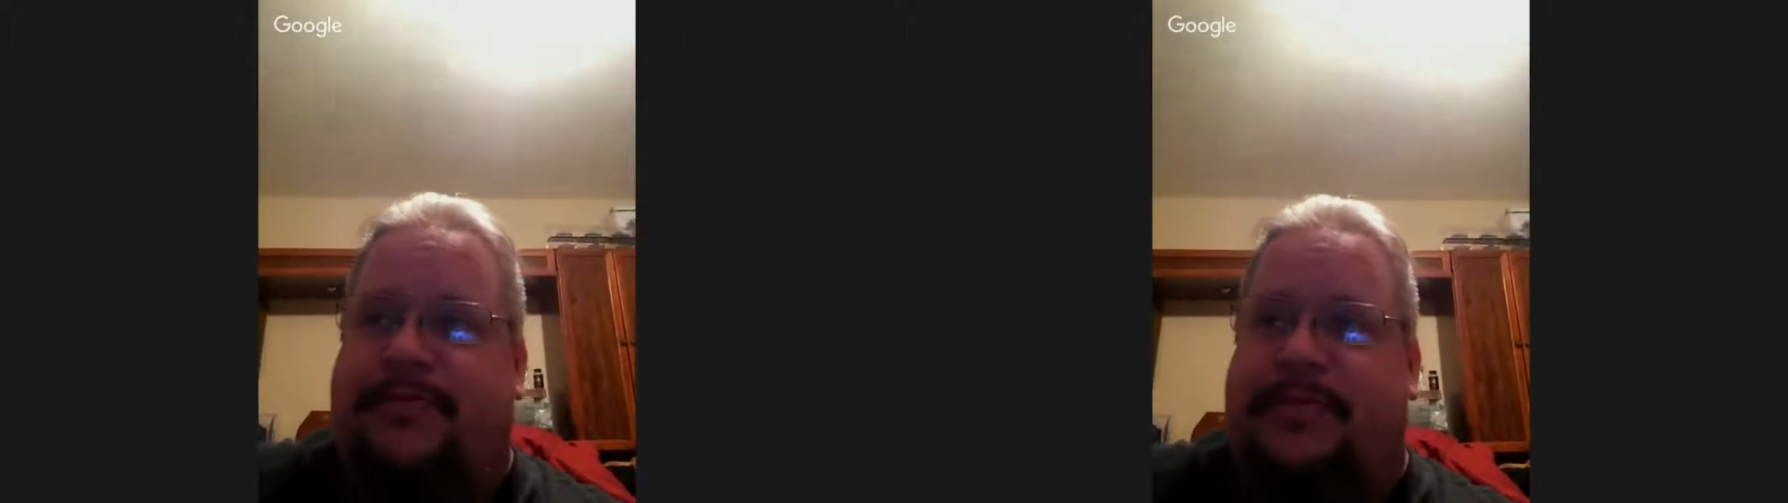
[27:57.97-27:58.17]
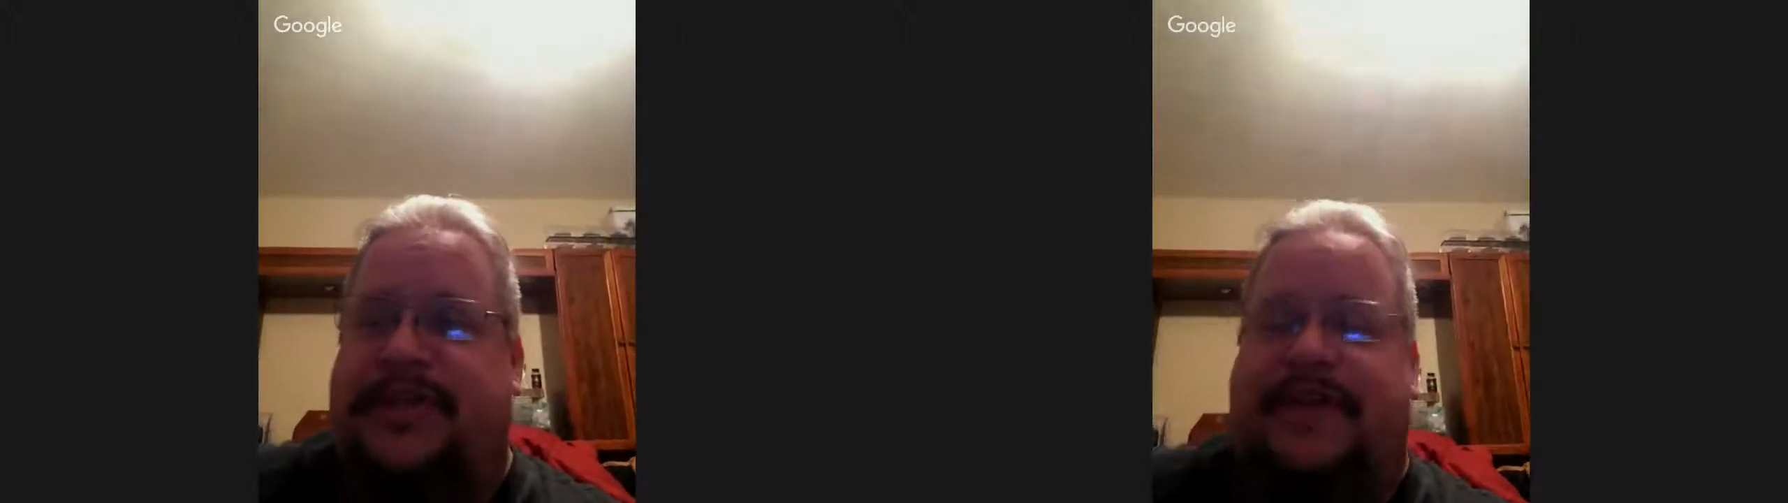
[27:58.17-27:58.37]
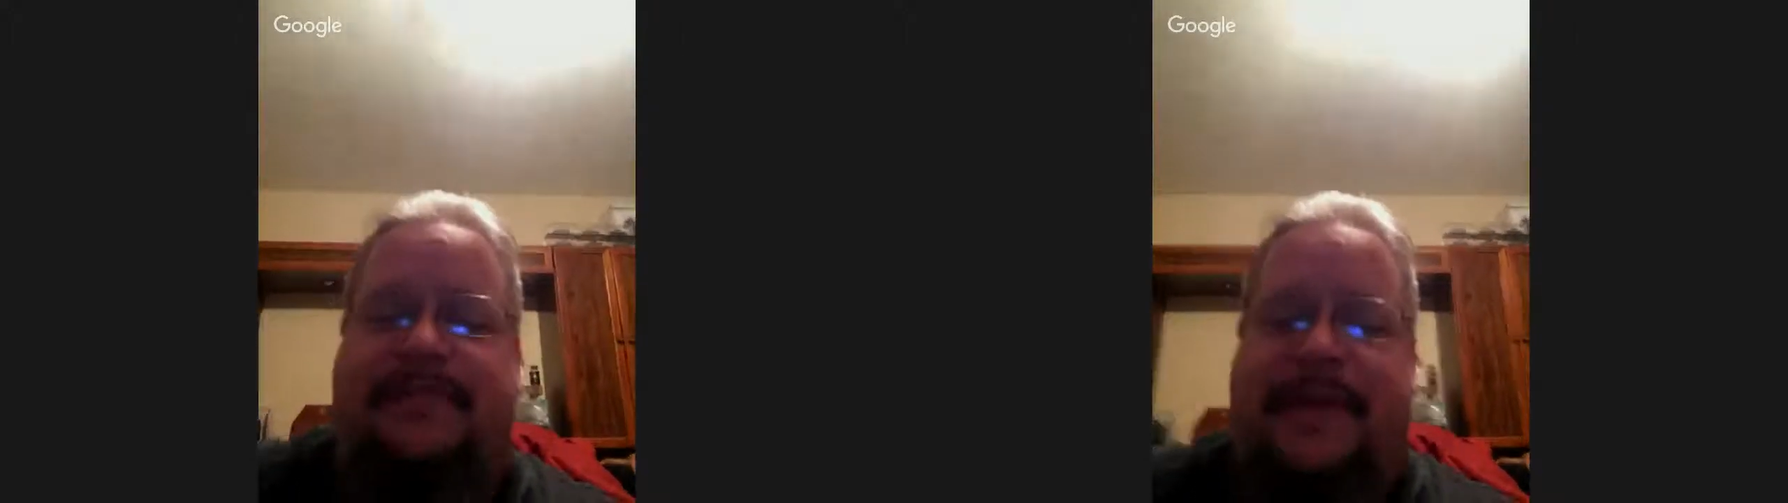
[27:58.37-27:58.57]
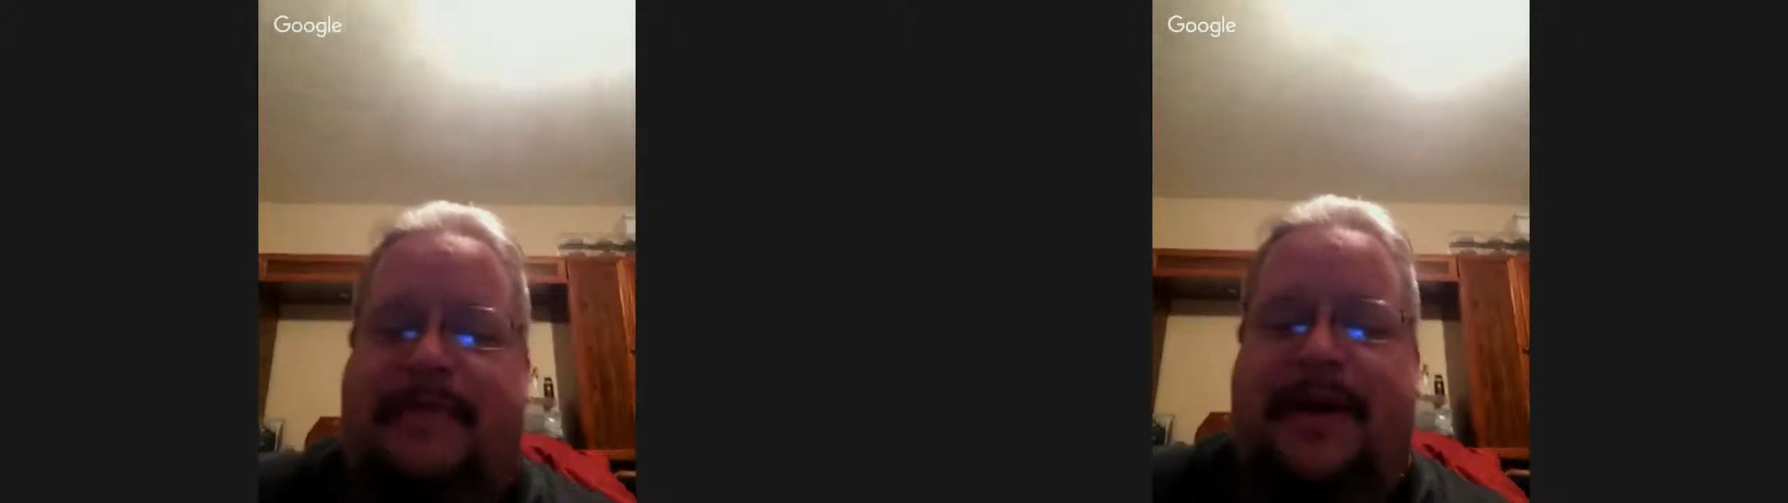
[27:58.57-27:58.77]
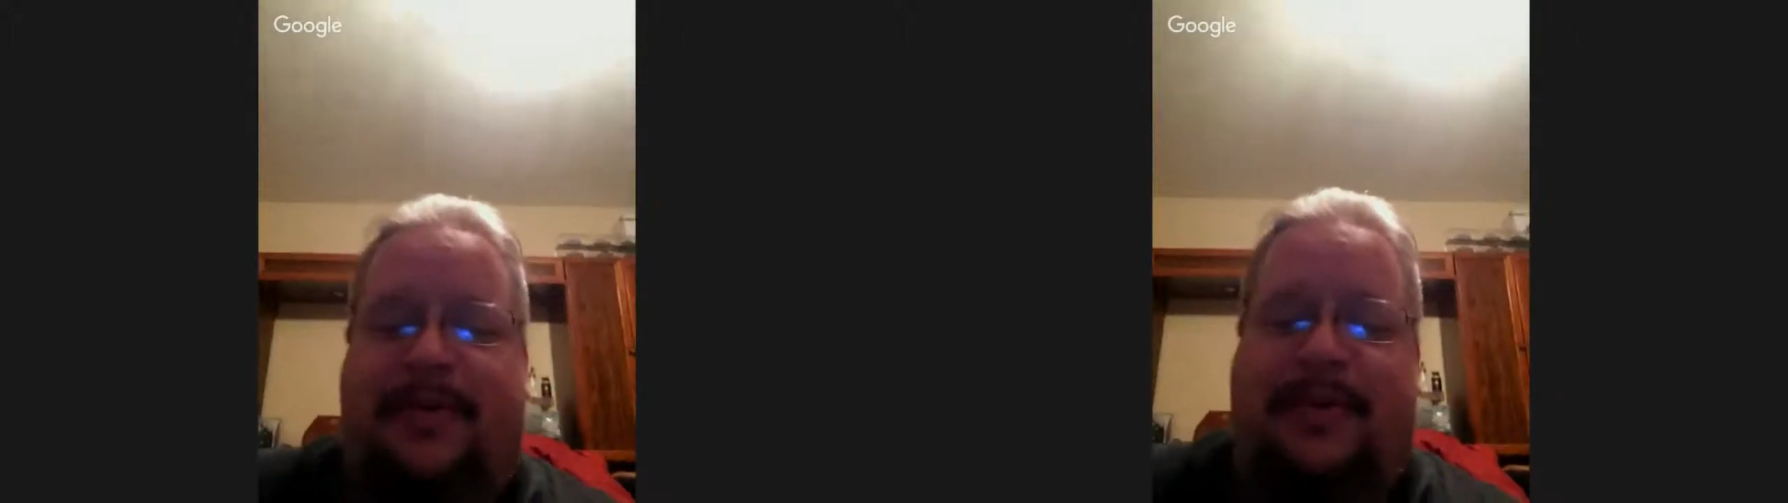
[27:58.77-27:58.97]
but you live by
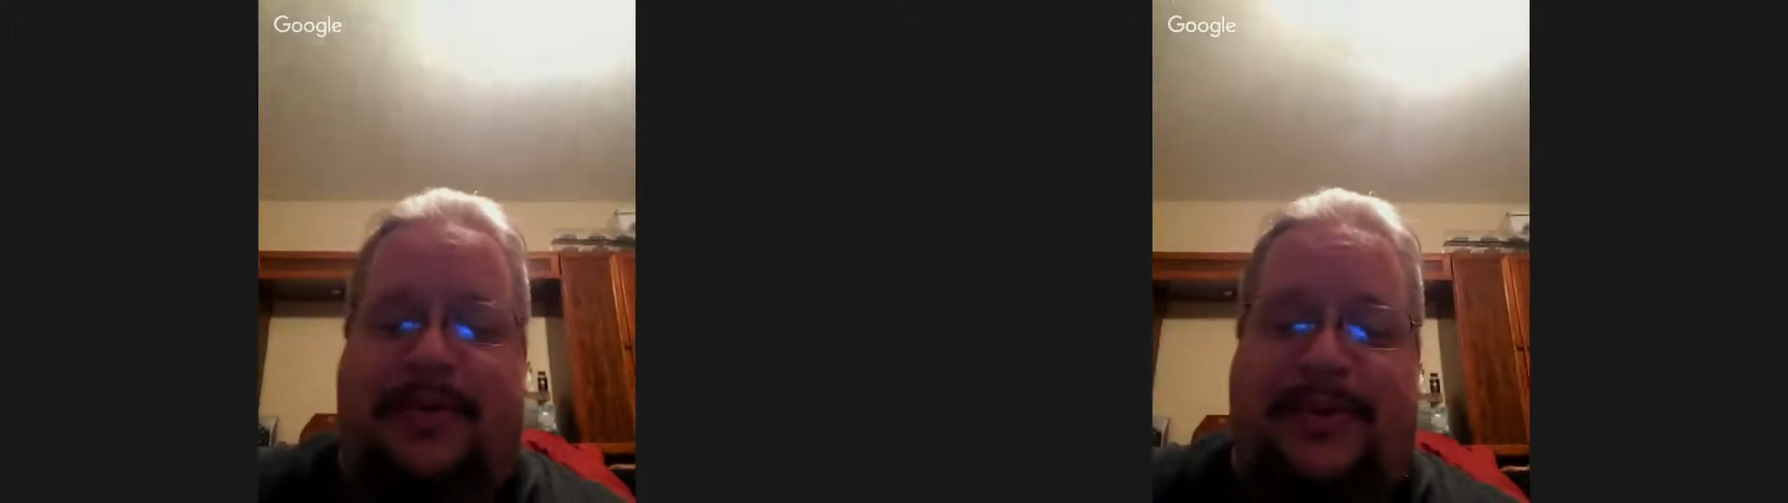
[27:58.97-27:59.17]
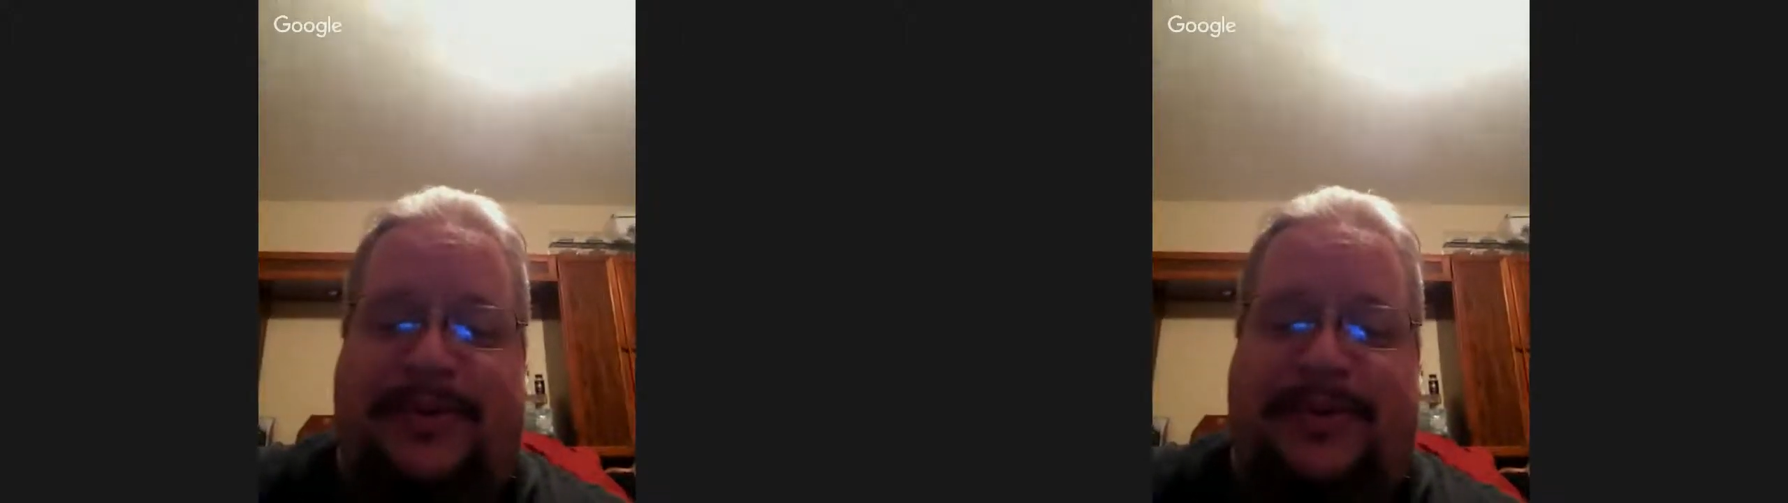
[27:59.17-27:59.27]
my rules.